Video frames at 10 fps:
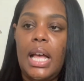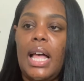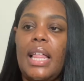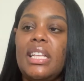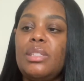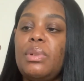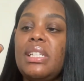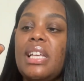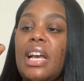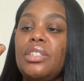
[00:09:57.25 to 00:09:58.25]
This one
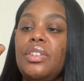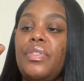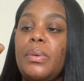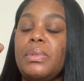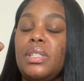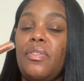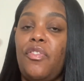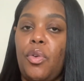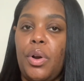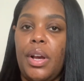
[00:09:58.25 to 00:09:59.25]
is actually from
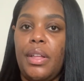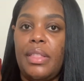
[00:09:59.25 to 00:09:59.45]
Sephora.